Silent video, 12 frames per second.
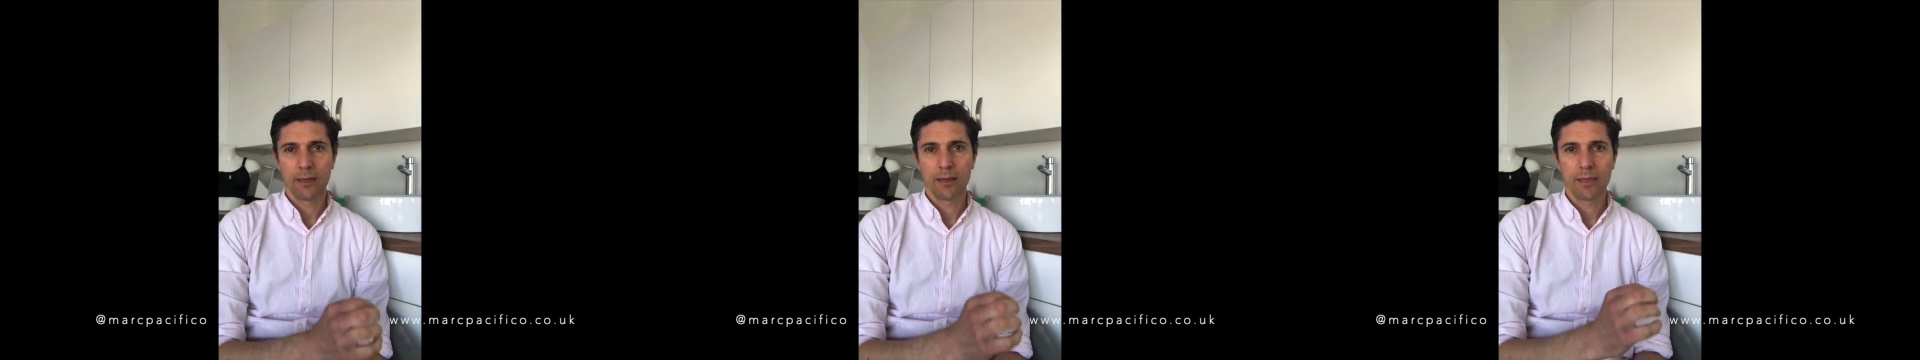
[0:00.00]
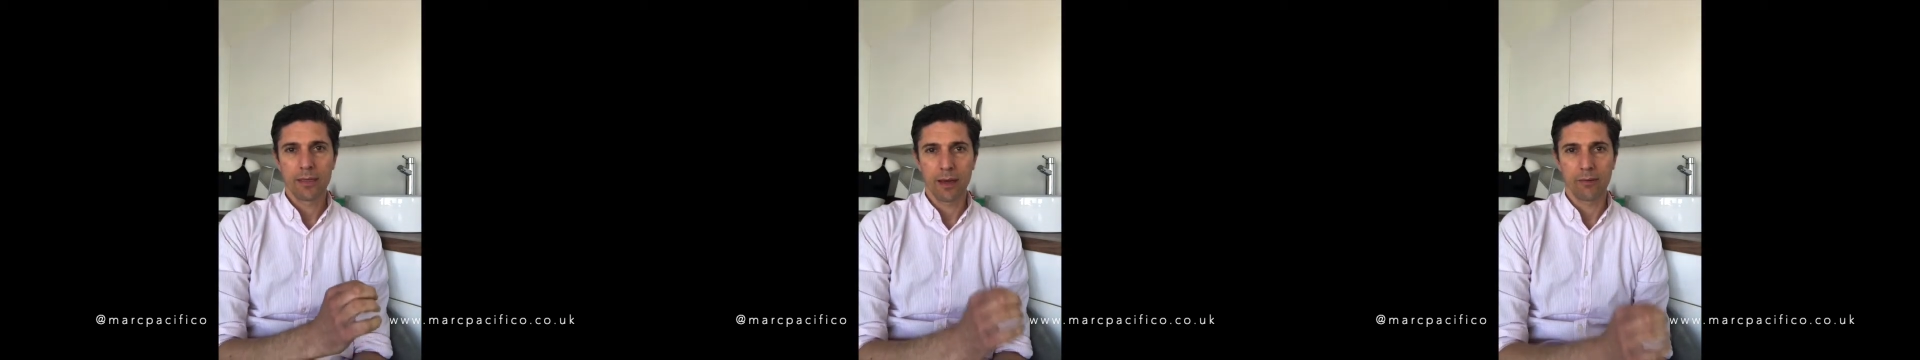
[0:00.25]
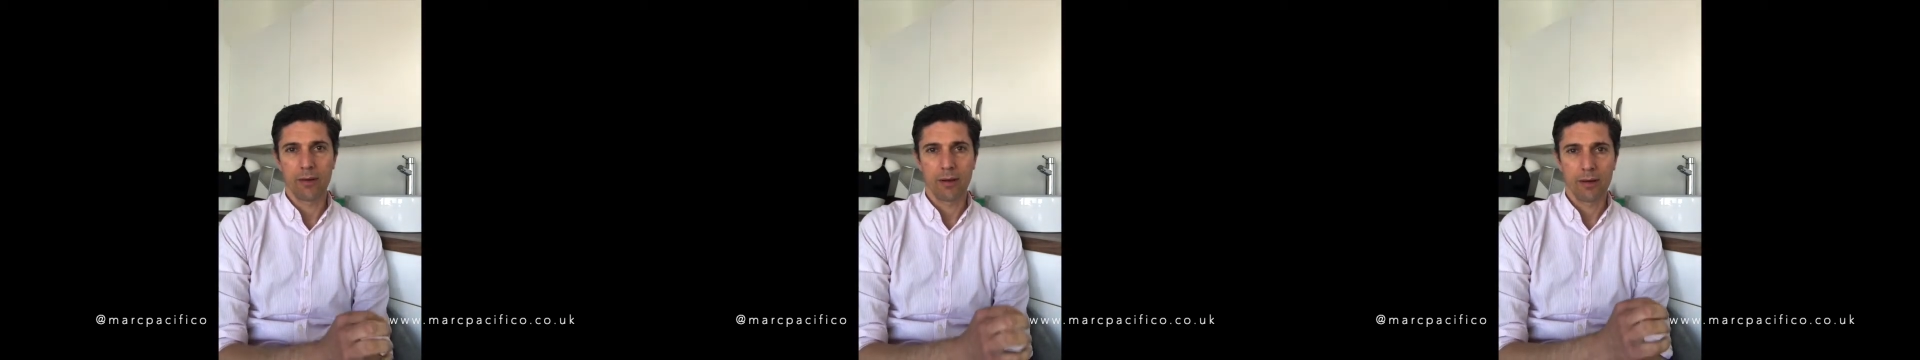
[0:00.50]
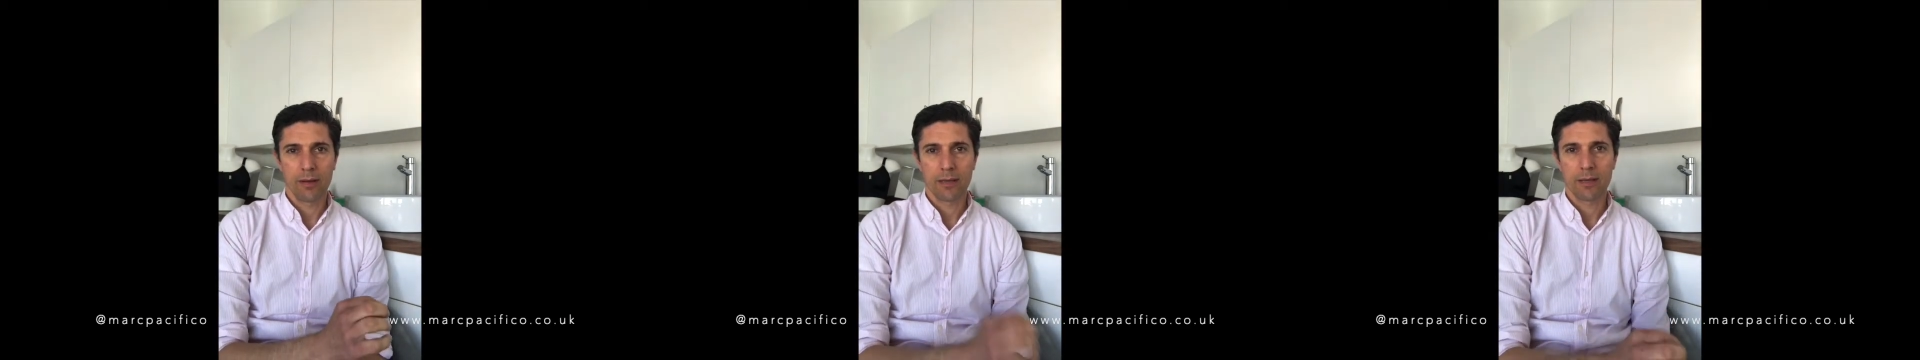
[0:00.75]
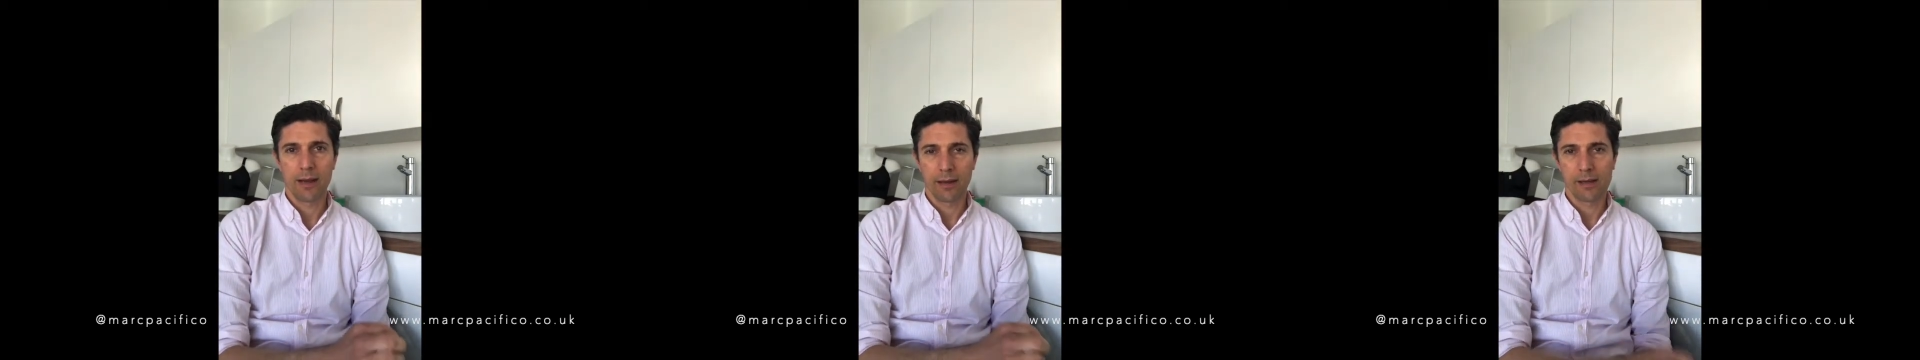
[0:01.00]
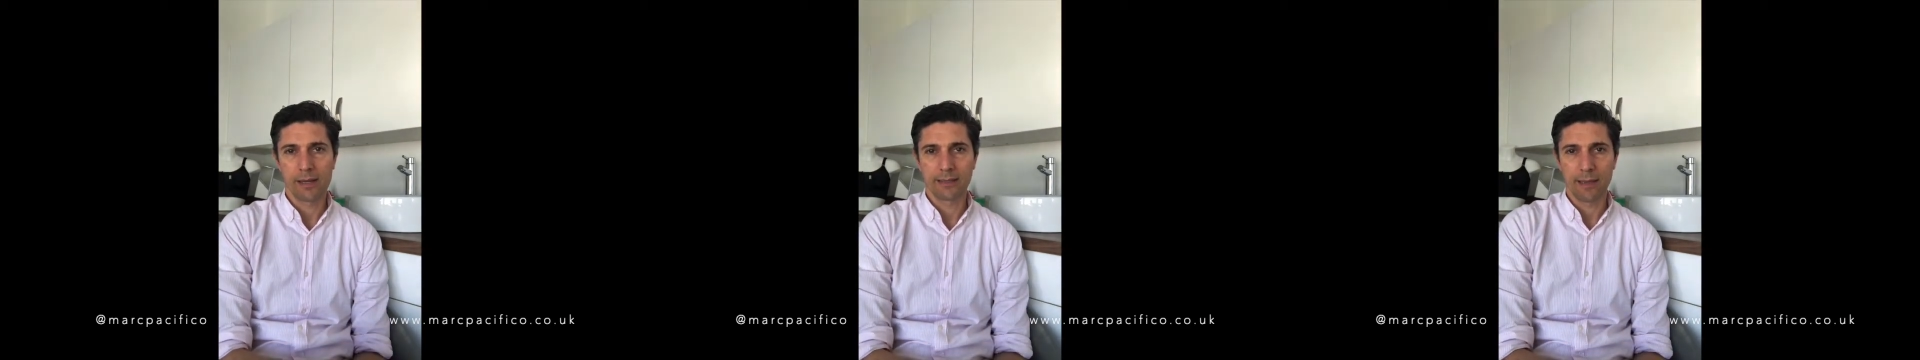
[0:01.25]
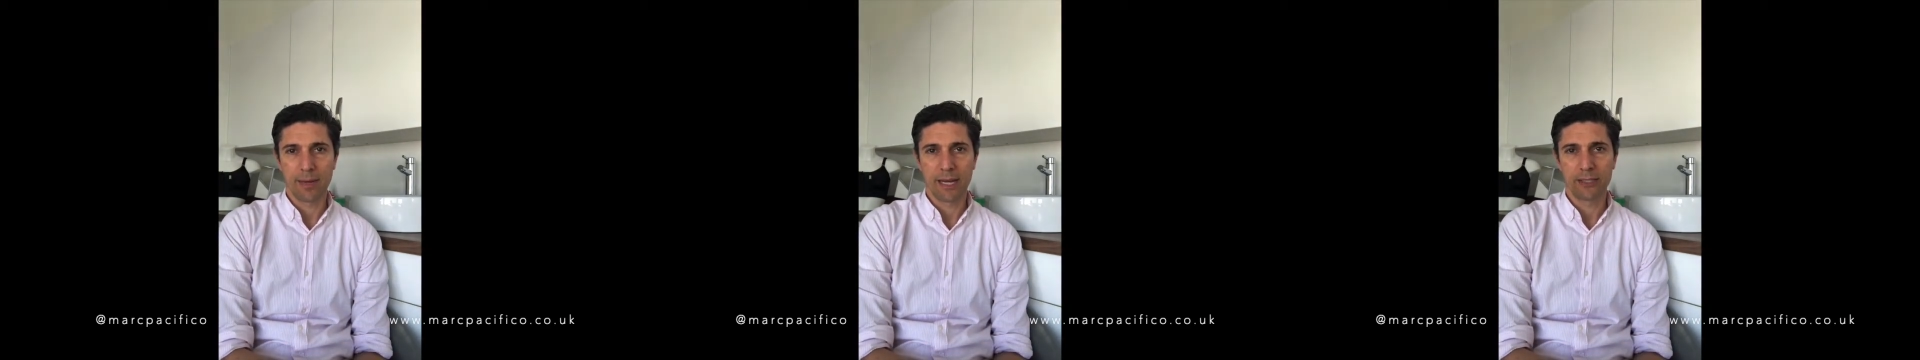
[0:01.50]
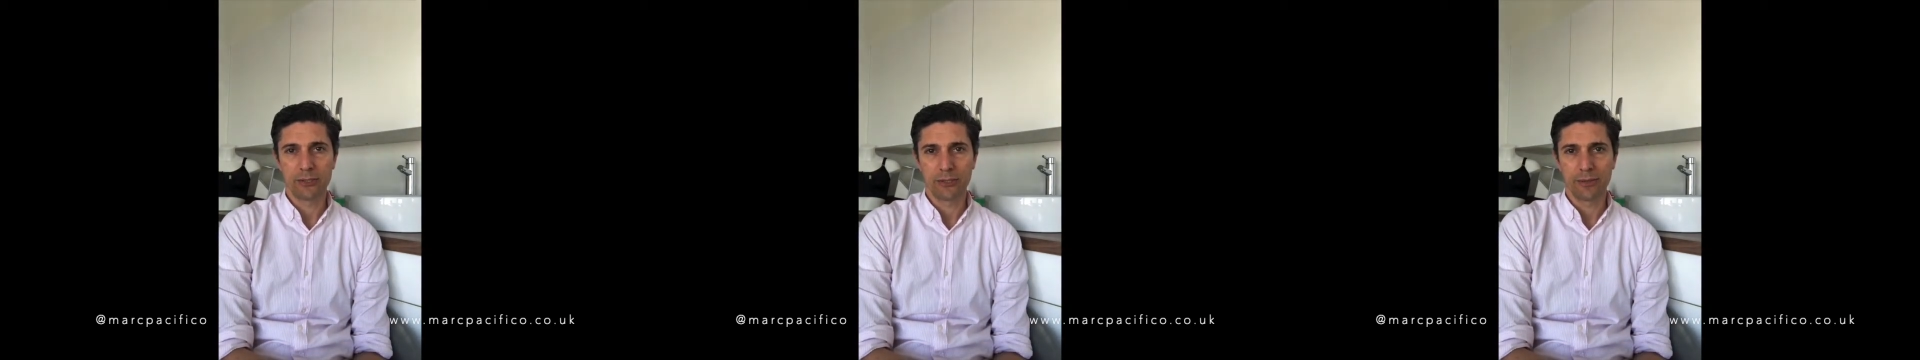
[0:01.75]
thorough clinical
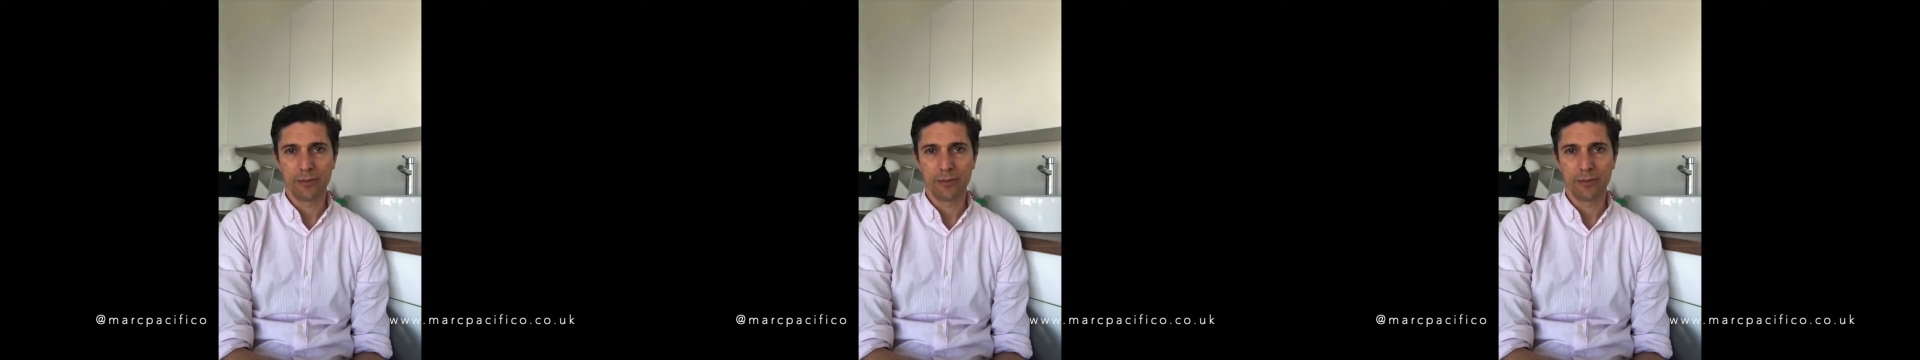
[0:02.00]
examination.